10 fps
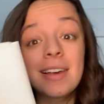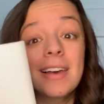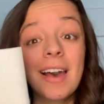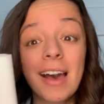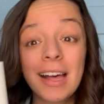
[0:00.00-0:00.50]

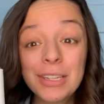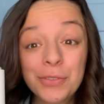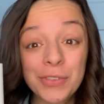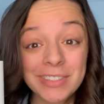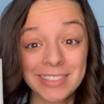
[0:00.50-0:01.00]

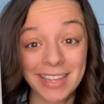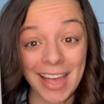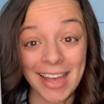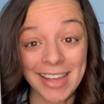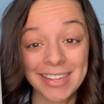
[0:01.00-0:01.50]
Colorful
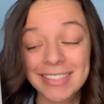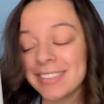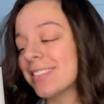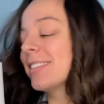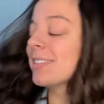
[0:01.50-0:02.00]

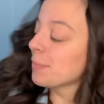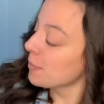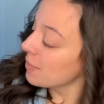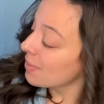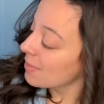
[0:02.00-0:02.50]
Signs.
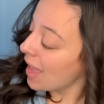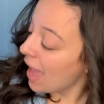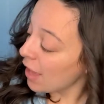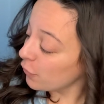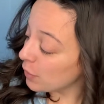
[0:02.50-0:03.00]

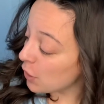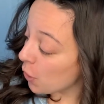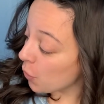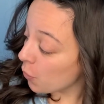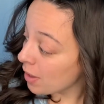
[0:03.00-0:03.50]
As we
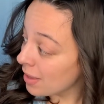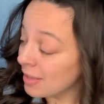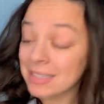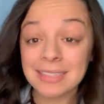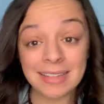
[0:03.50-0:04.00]
know,
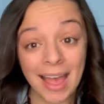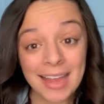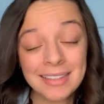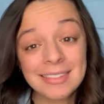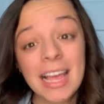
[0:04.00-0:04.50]

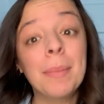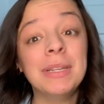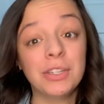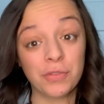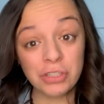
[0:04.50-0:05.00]
signs come in
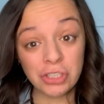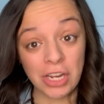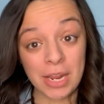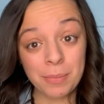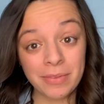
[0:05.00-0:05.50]
different
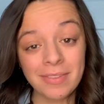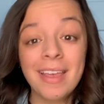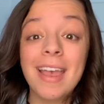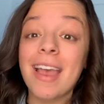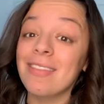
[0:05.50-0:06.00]
shapes
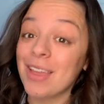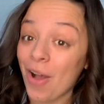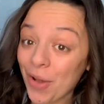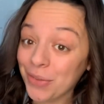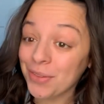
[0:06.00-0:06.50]
and they
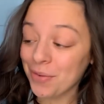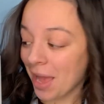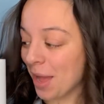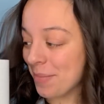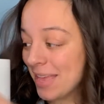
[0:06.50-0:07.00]
also
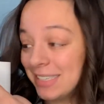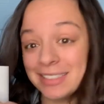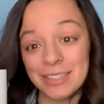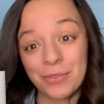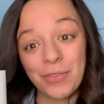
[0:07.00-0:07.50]
come in
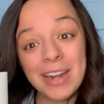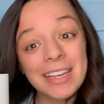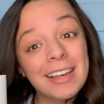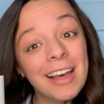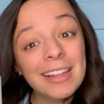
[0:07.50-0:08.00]

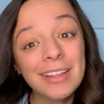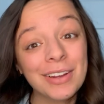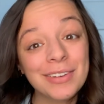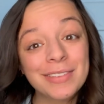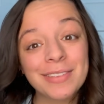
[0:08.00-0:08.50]
different
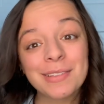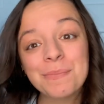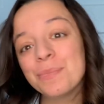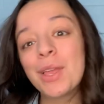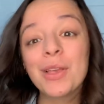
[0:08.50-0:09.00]
colors.
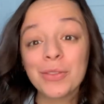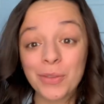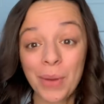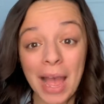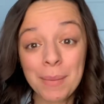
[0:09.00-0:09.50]

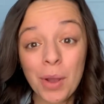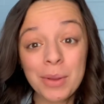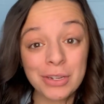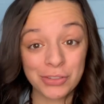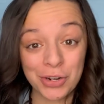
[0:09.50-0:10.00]
So I'm
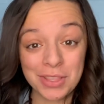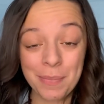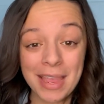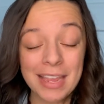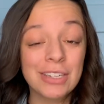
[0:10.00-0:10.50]
going to turn the
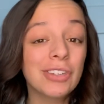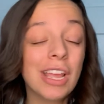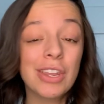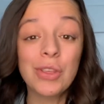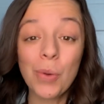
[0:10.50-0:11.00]
page
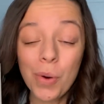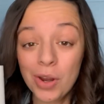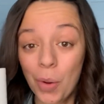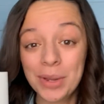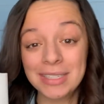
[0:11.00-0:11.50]
and you're
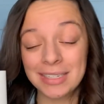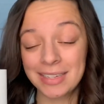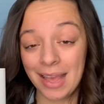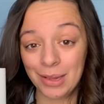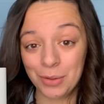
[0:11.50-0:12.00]
going to
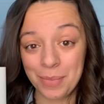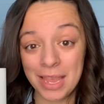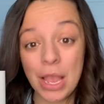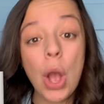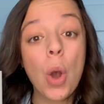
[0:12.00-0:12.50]
tell
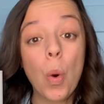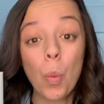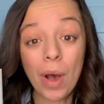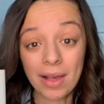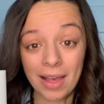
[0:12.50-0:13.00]
me
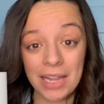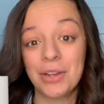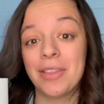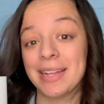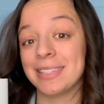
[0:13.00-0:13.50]
what color
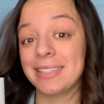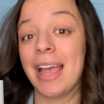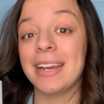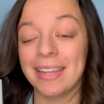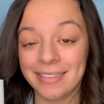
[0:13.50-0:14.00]
that
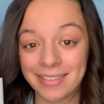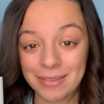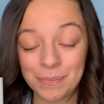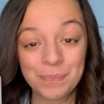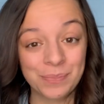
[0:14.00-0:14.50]
sign is.
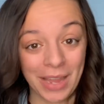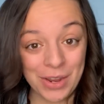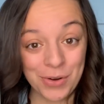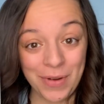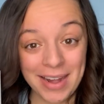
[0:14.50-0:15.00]
Are
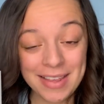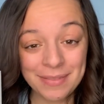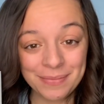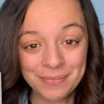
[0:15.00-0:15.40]
you ready?